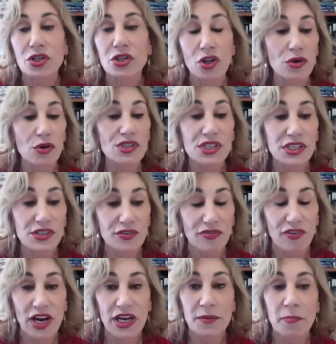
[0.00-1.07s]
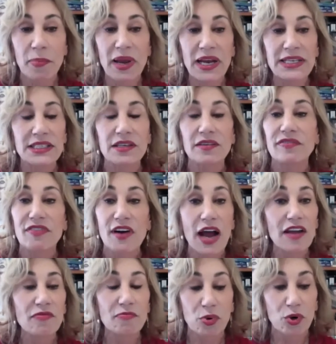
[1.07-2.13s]
closest friend, painted
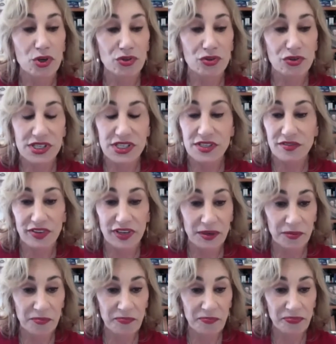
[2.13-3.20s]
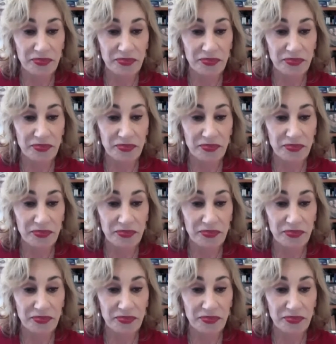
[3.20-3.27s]
five portraits of him.